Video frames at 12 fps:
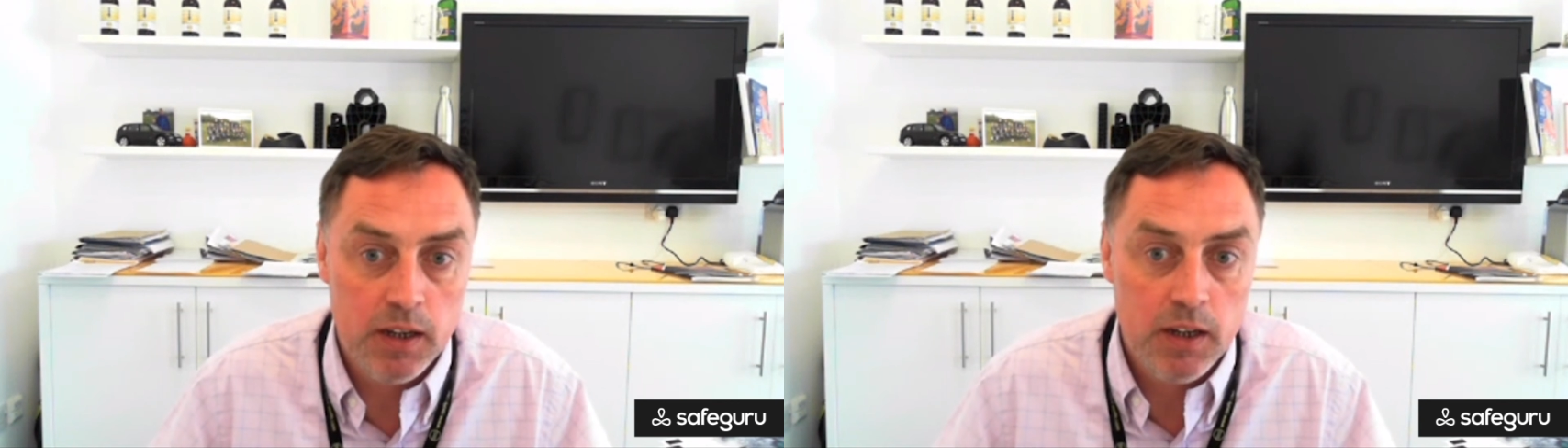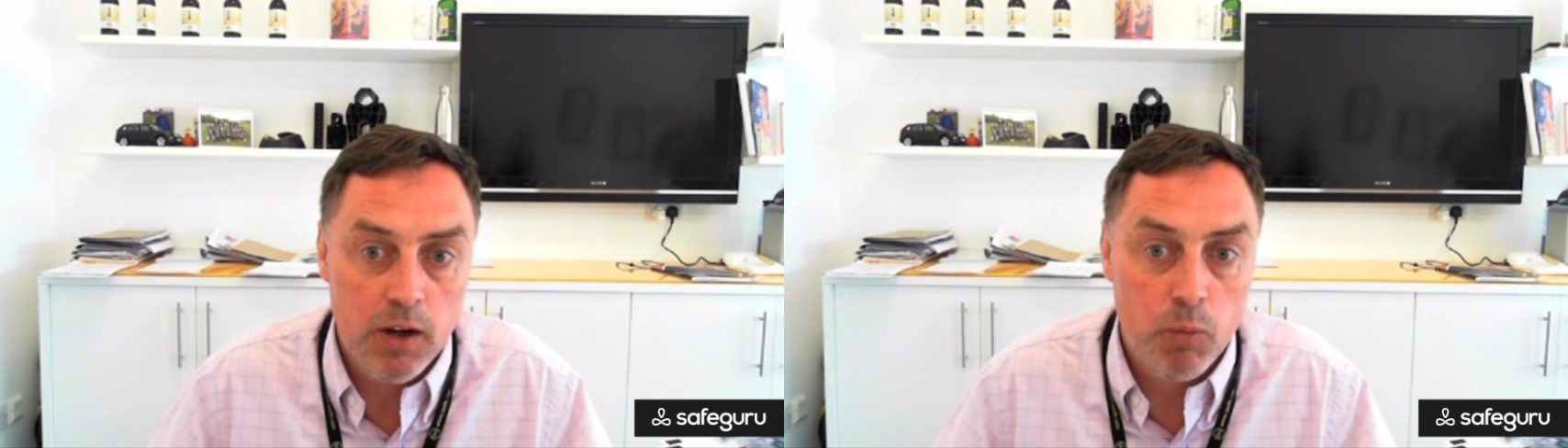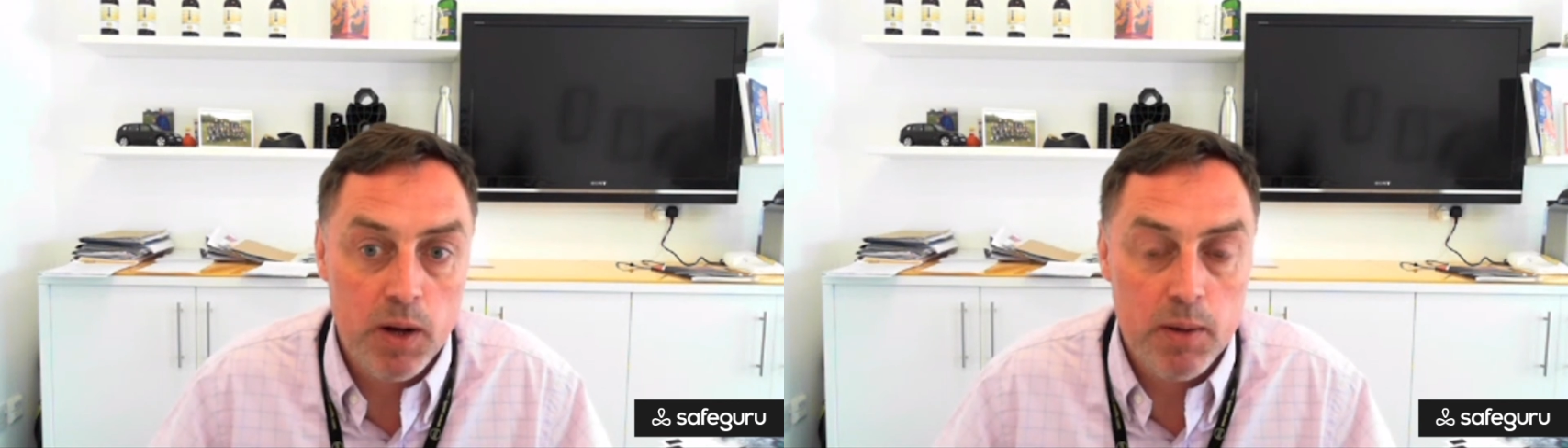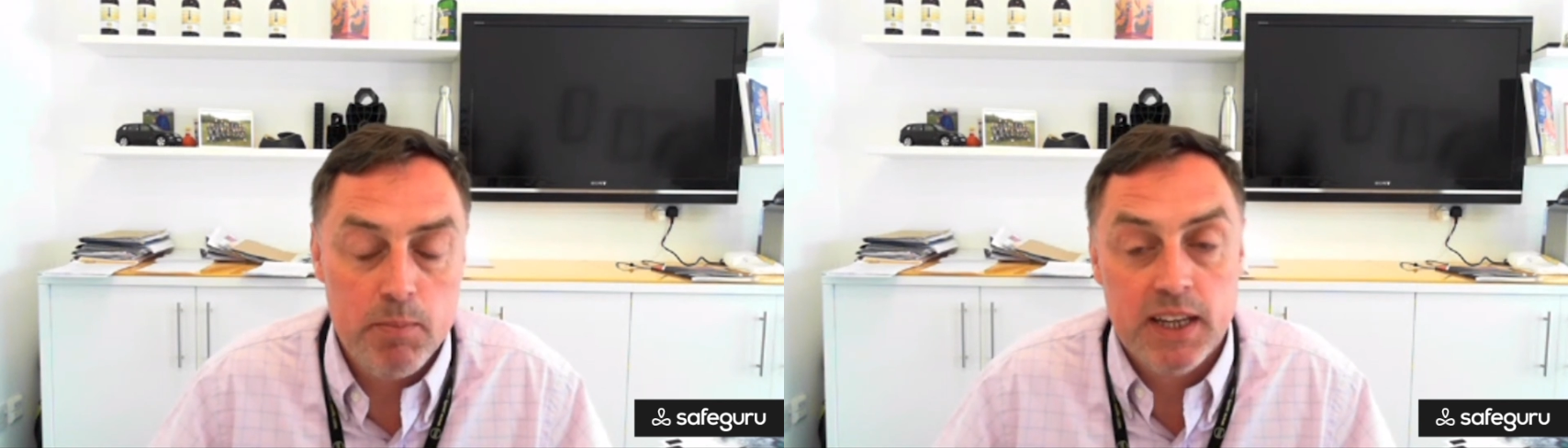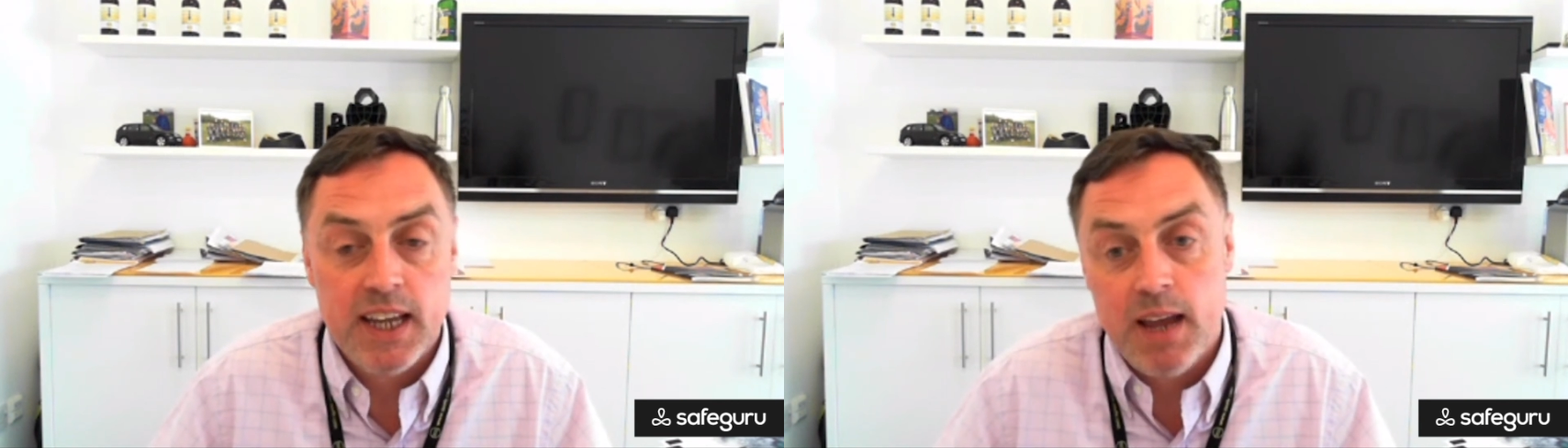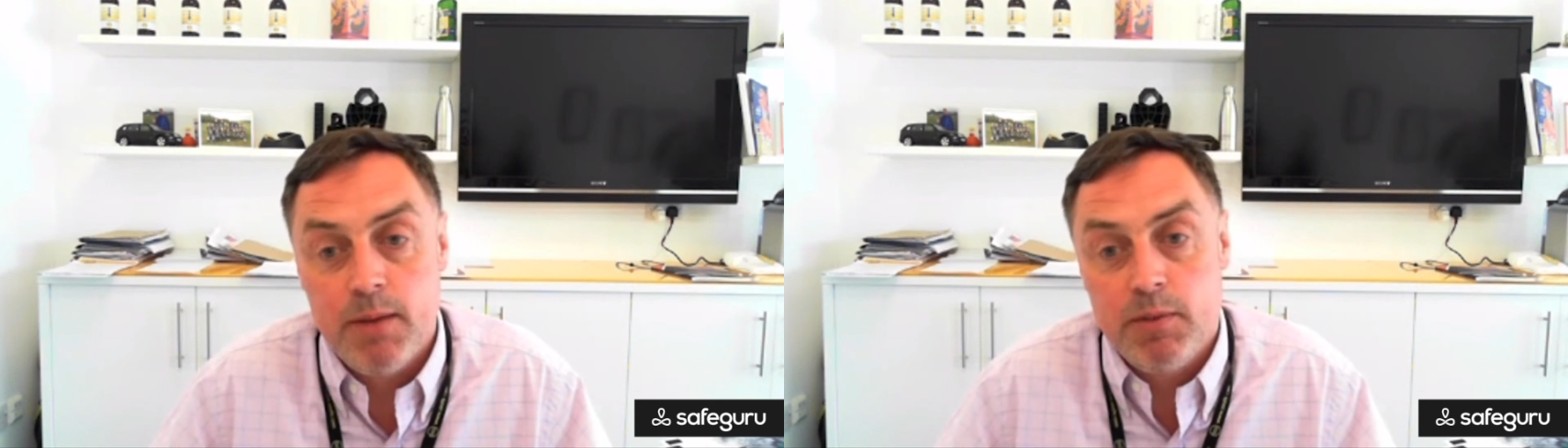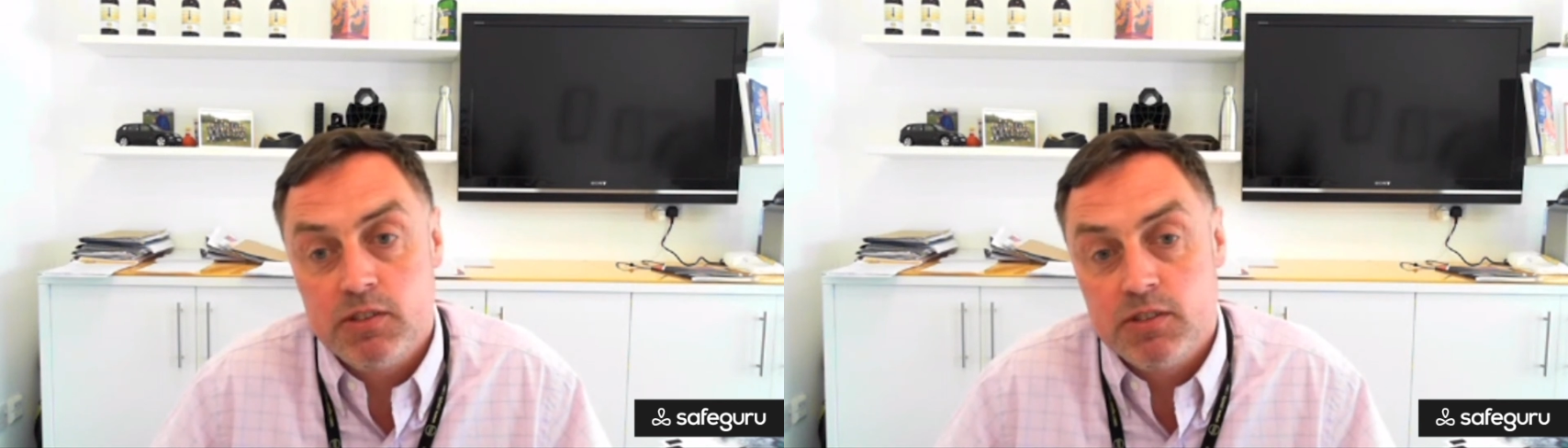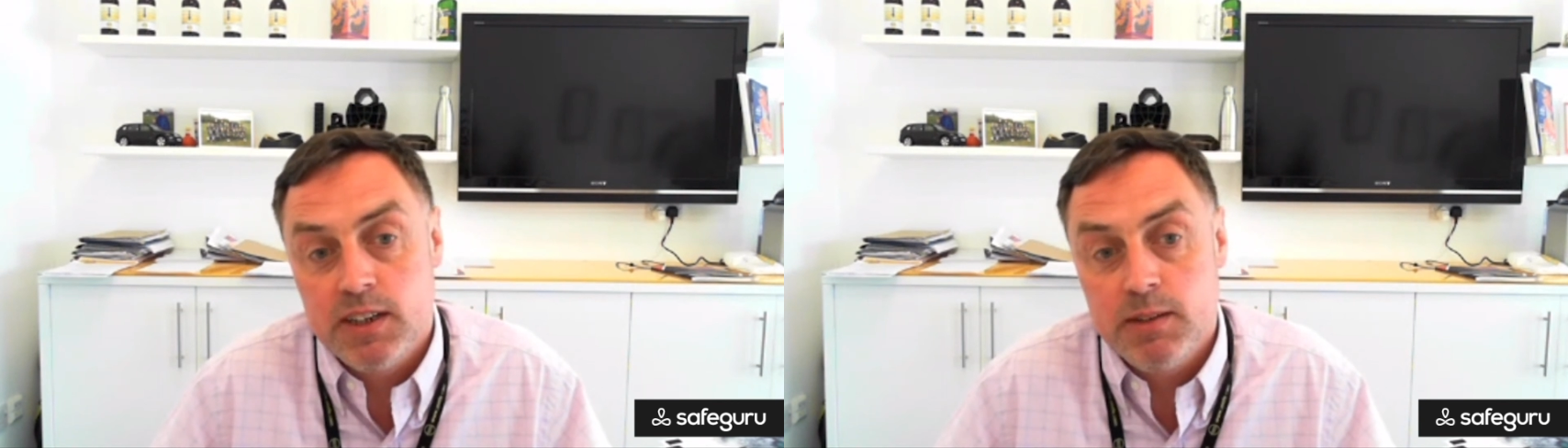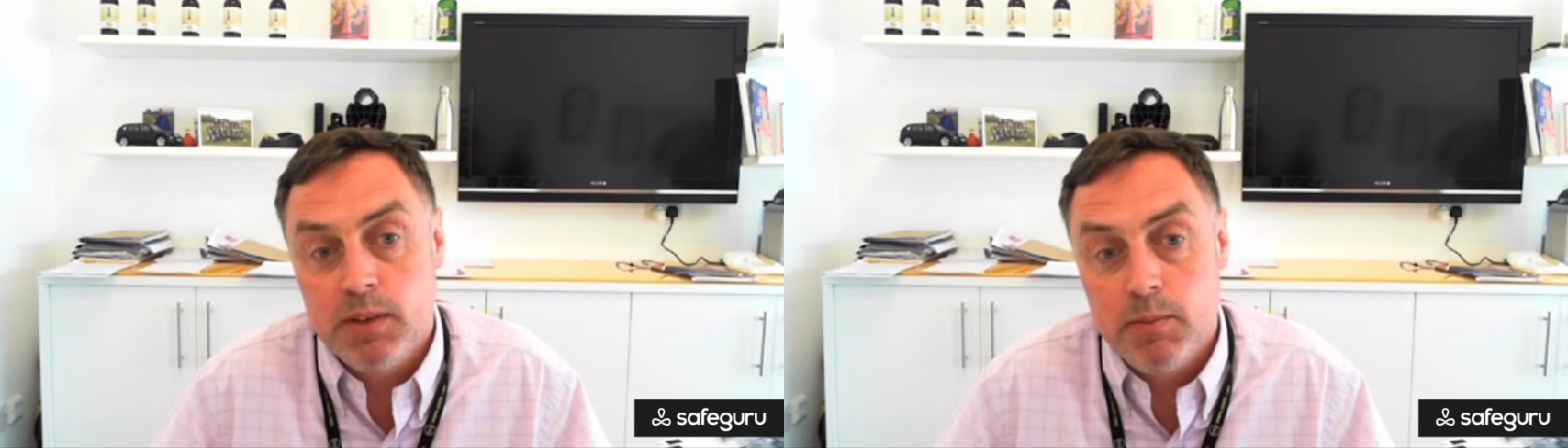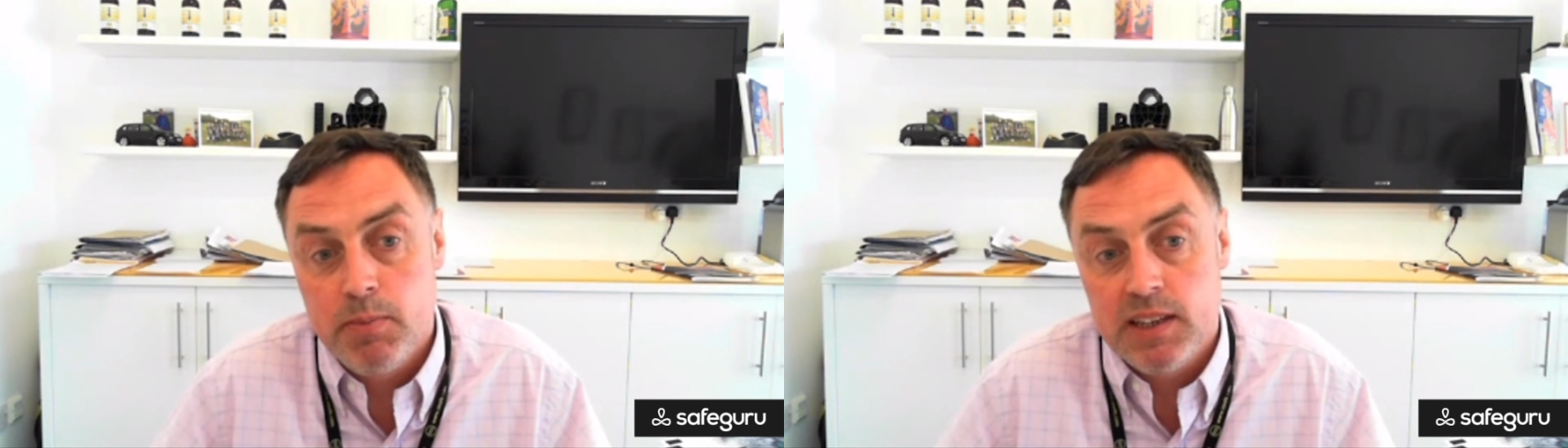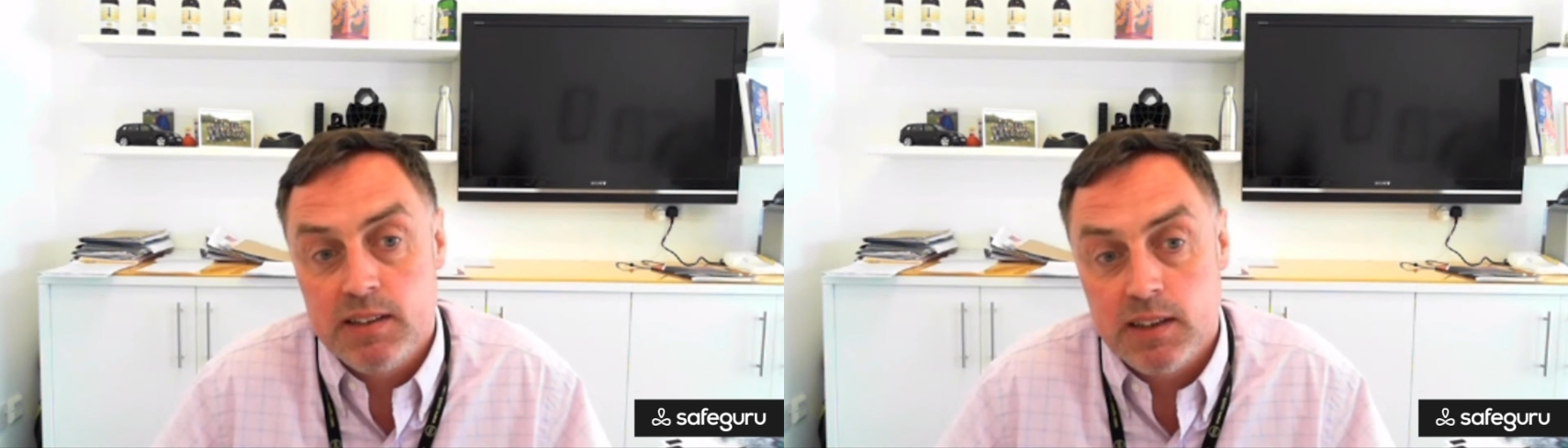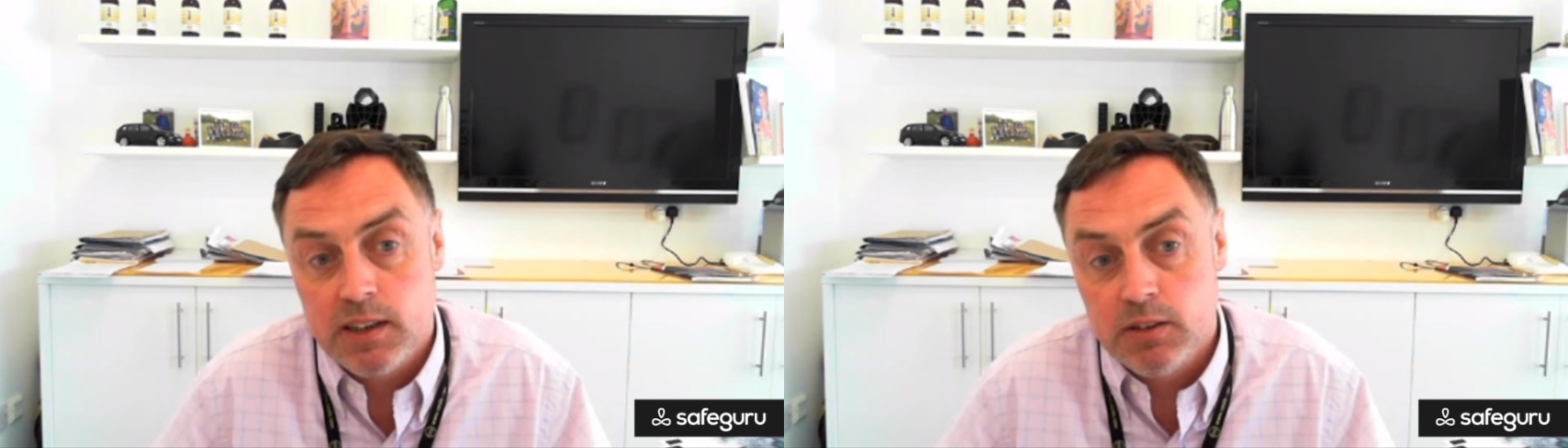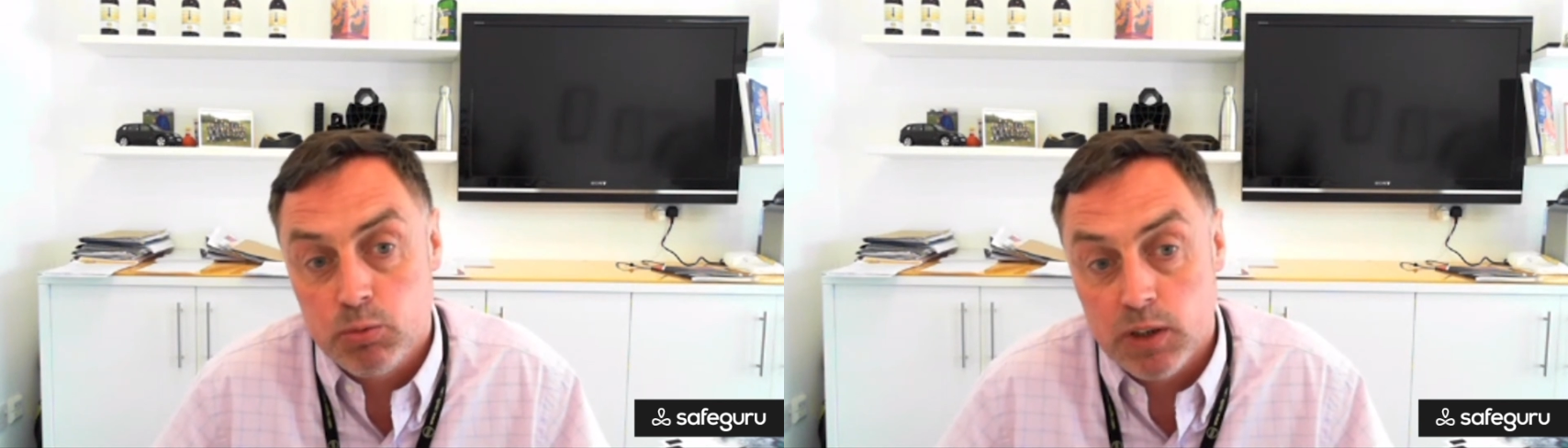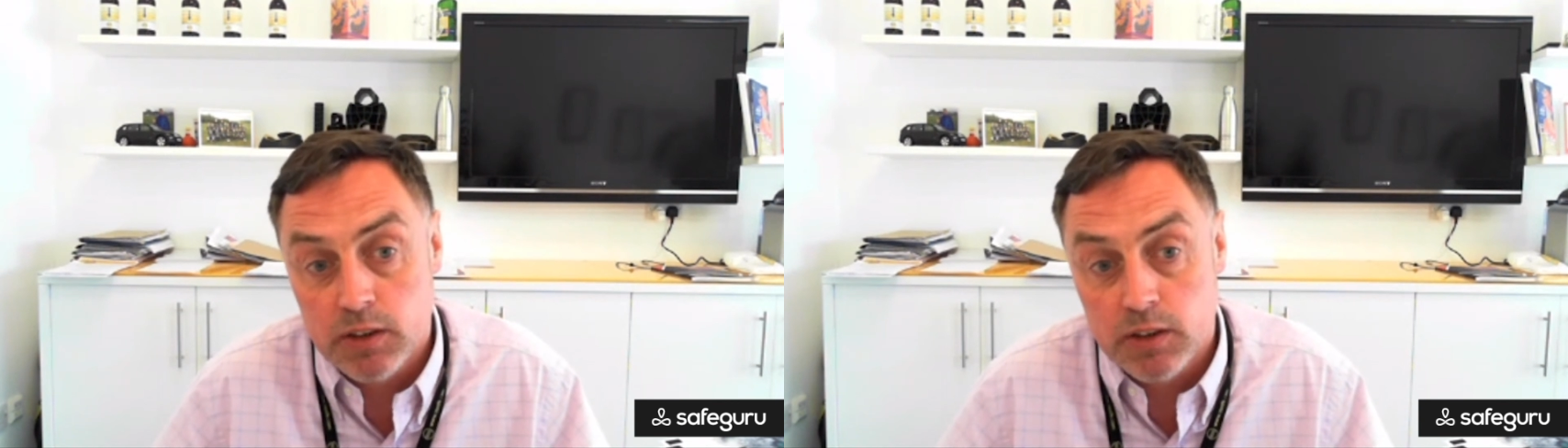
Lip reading: but we became extremely busy